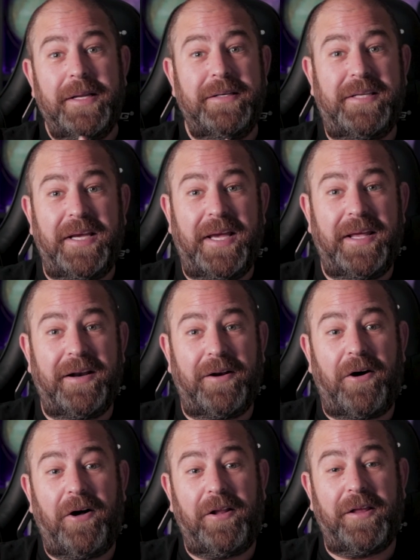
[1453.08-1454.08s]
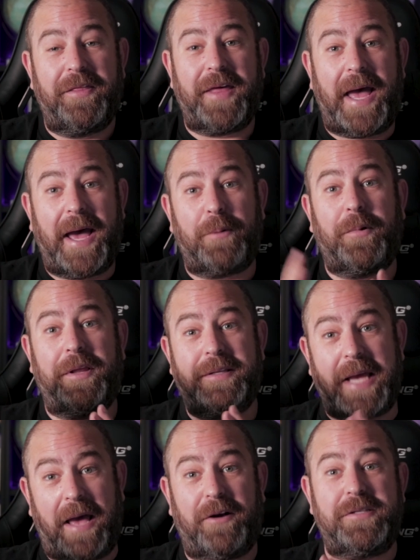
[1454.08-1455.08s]
did and all of that with
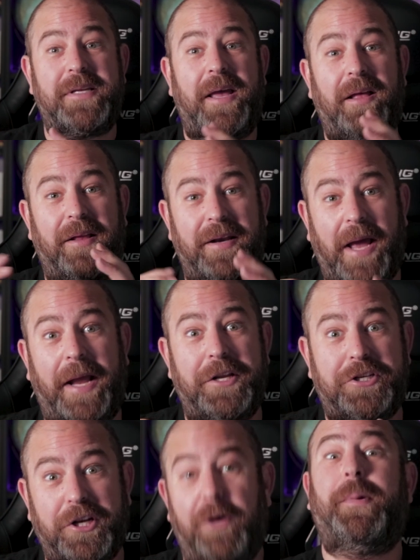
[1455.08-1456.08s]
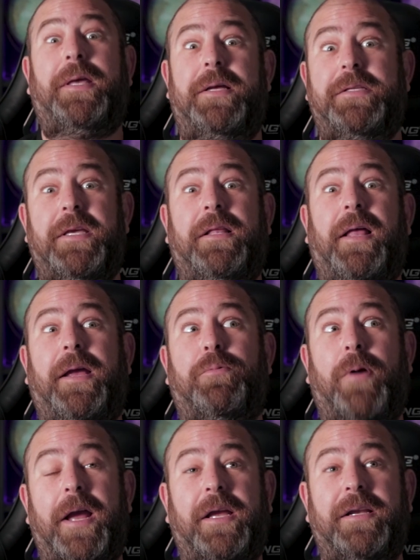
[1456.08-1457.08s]
Tattersail and Nightchill, because he like
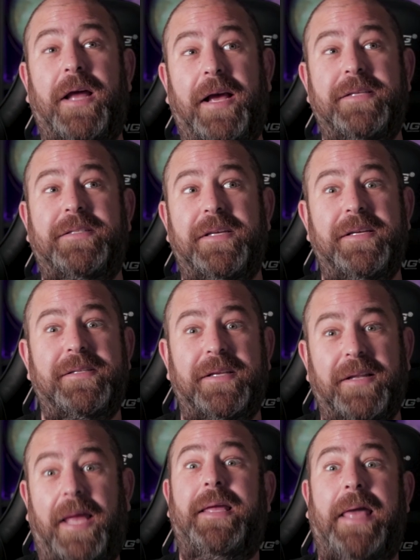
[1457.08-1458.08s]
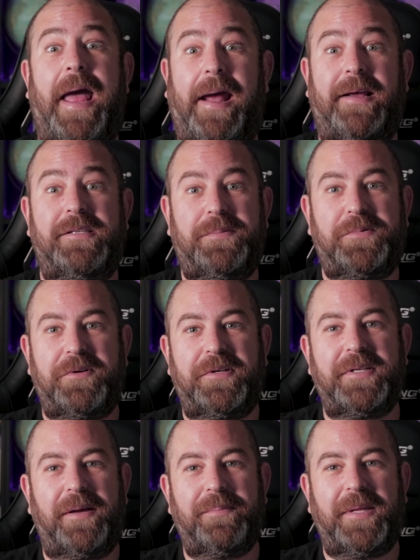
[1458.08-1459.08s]
recognizes and like gasps or
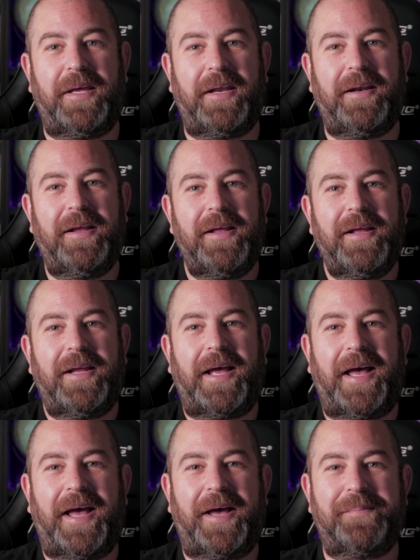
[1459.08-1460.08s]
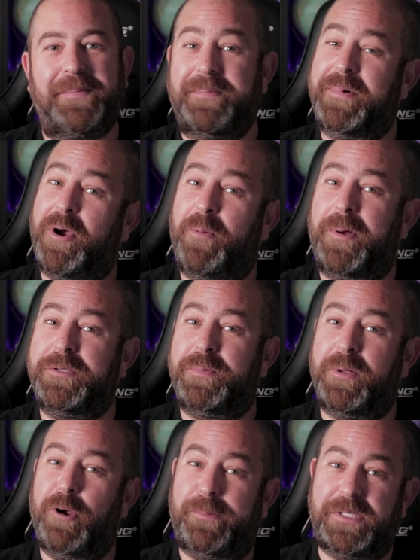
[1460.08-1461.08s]
something. Almost
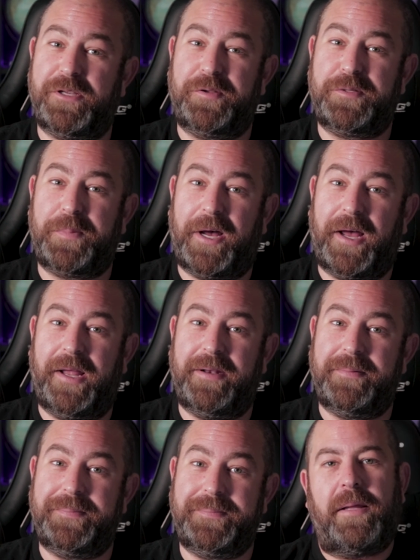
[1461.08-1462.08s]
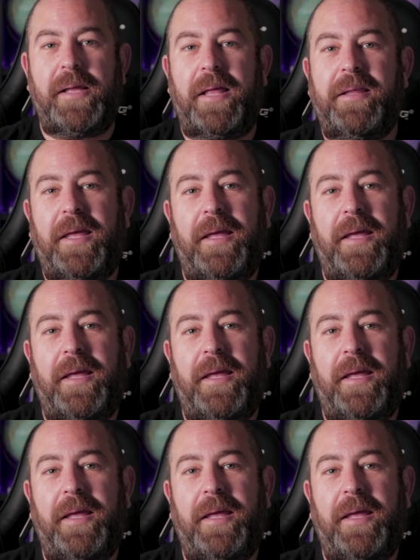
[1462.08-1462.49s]
blew up his own spot. And then